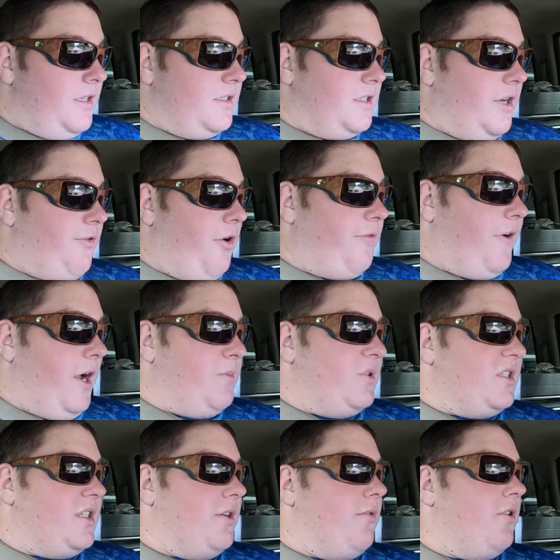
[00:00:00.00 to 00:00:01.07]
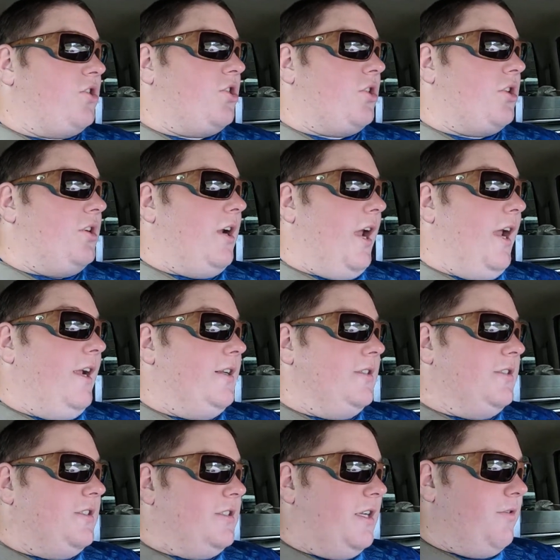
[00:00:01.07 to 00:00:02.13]
zero fiber, zero sugar,
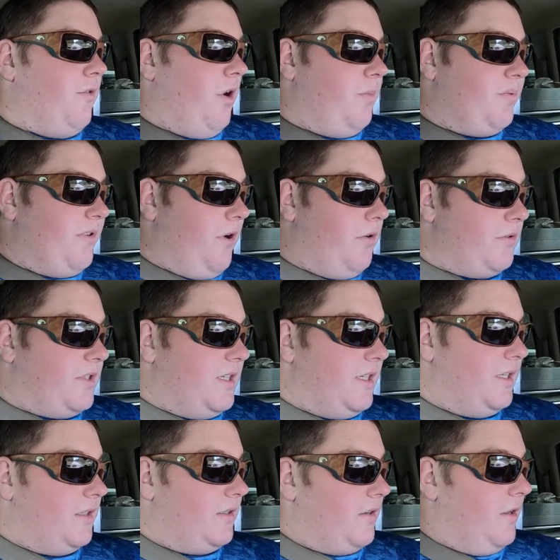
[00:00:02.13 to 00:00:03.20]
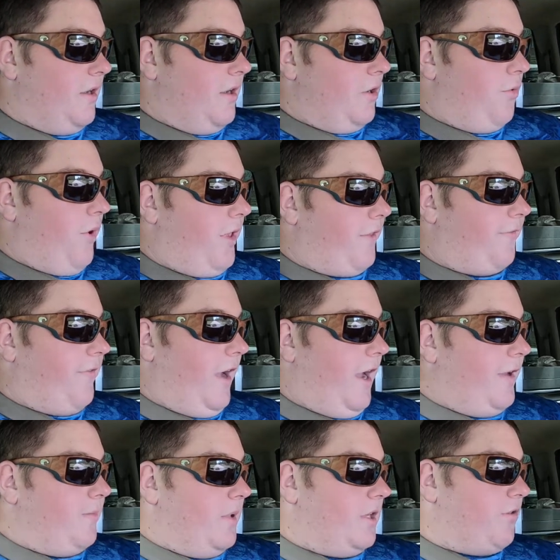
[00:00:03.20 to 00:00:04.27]
and zero protein, with
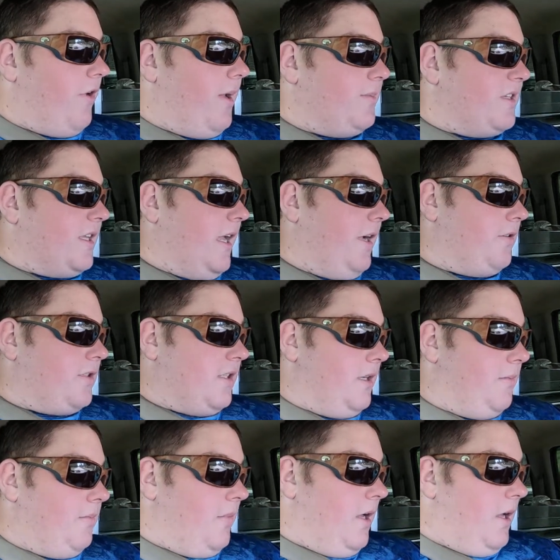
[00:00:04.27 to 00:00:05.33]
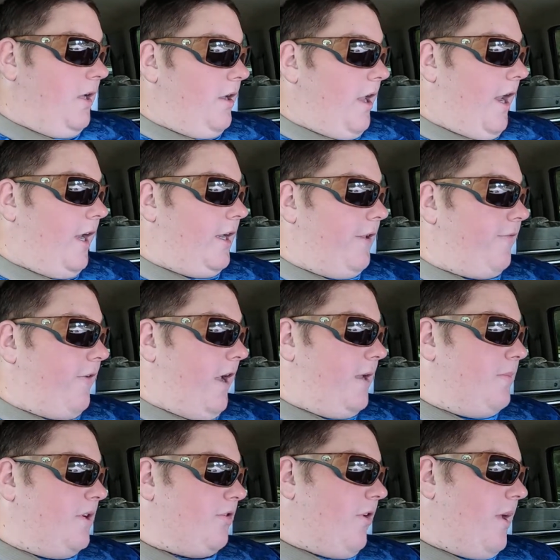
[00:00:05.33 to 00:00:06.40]
five milligrams of calcium,
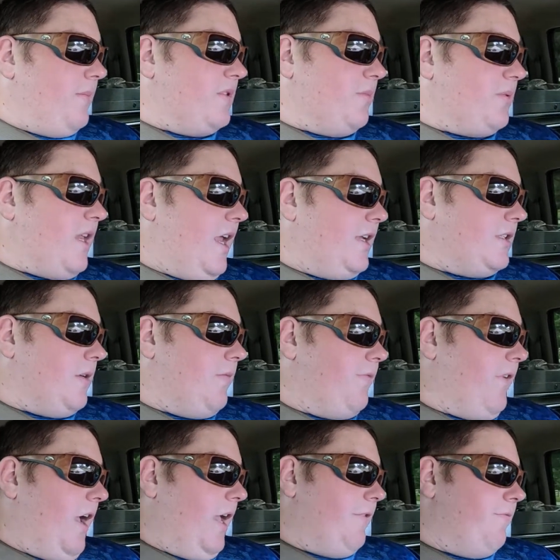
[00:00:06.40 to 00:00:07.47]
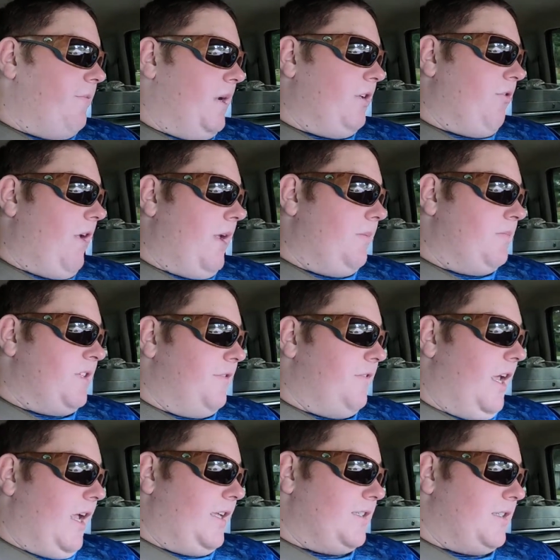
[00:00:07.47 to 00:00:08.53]
eighty-five milligrams of potassium, five milligrams of
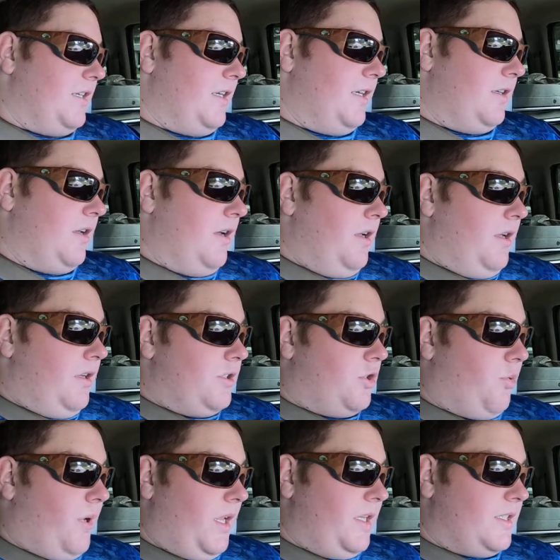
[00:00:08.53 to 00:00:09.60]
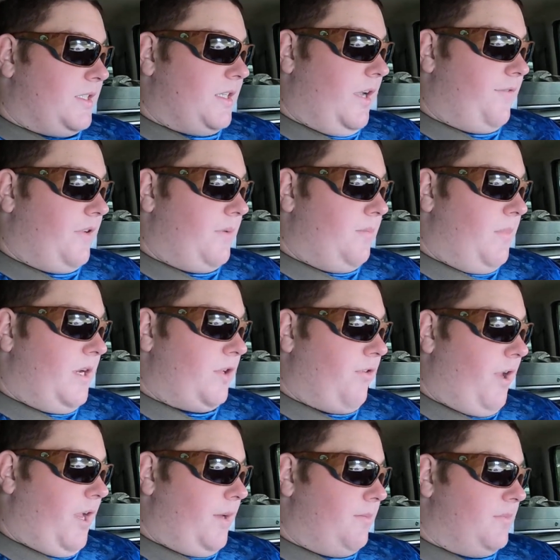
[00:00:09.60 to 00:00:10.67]
niacin, twenty-seven
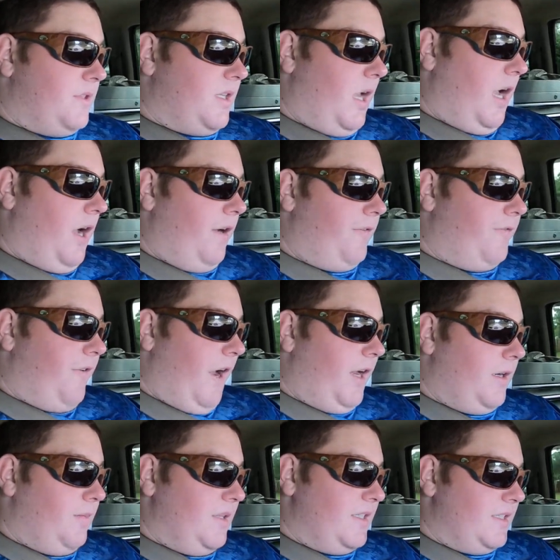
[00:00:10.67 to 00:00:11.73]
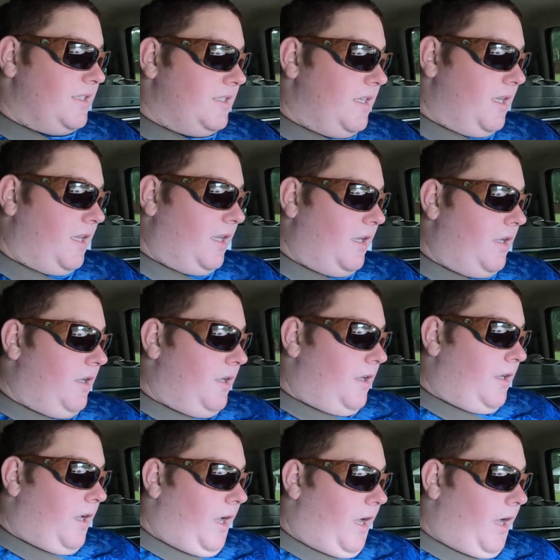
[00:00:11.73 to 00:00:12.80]
milligrams of vitamin C,
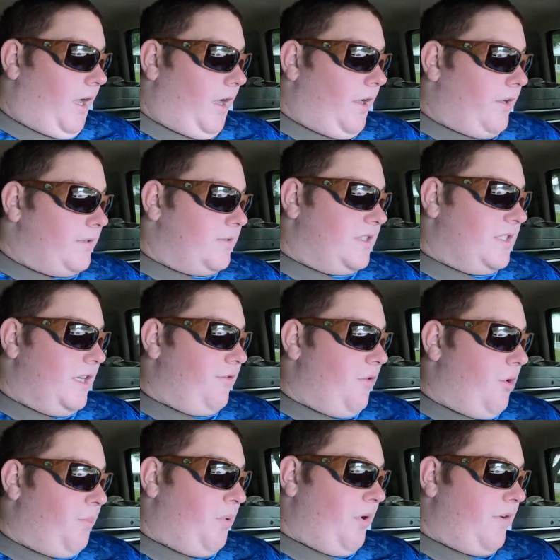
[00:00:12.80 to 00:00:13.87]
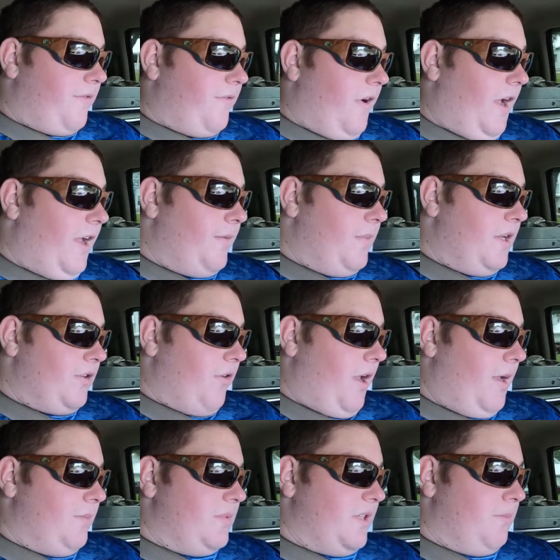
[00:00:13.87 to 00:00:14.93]
uh, zero point five
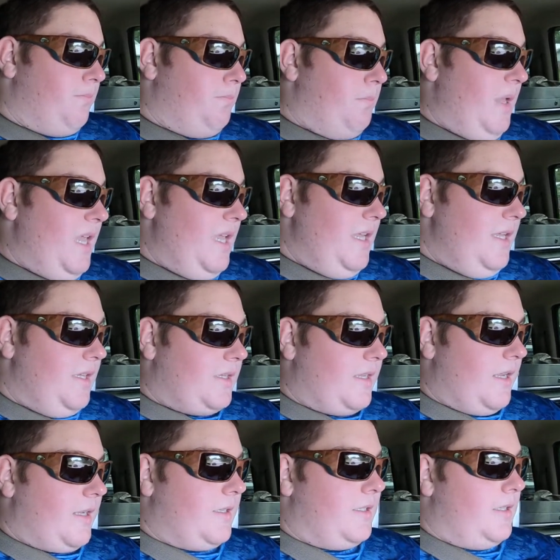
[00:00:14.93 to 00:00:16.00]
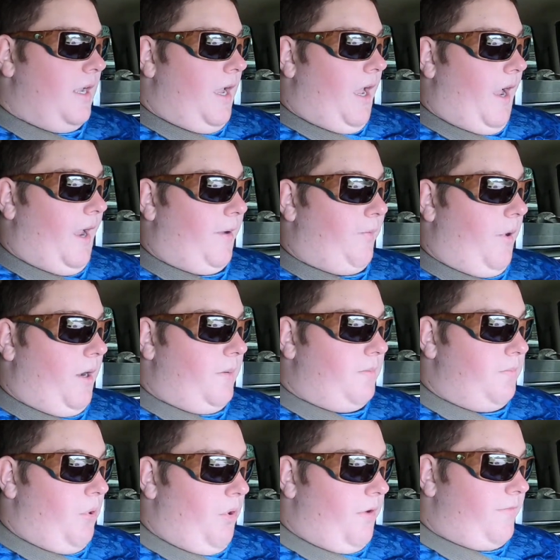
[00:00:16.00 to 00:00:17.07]
milligrams of B six, and
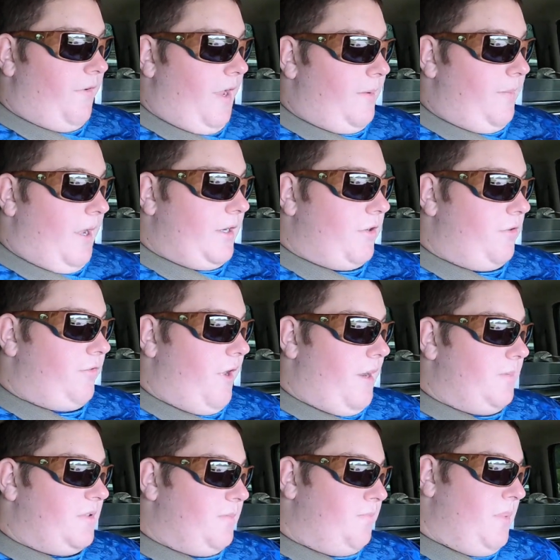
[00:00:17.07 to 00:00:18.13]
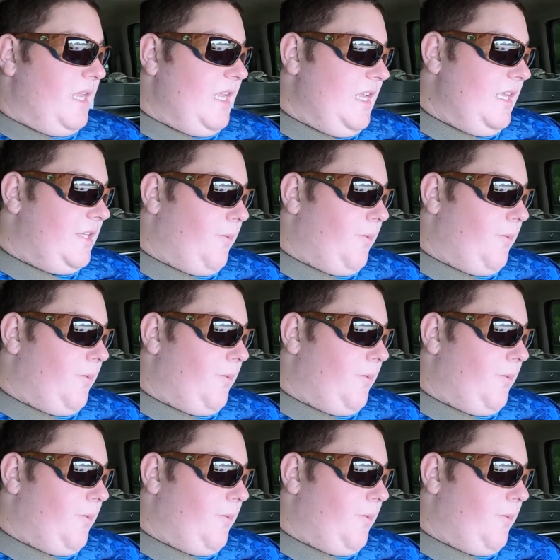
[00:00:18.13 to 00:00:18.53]
one point five micrograms of B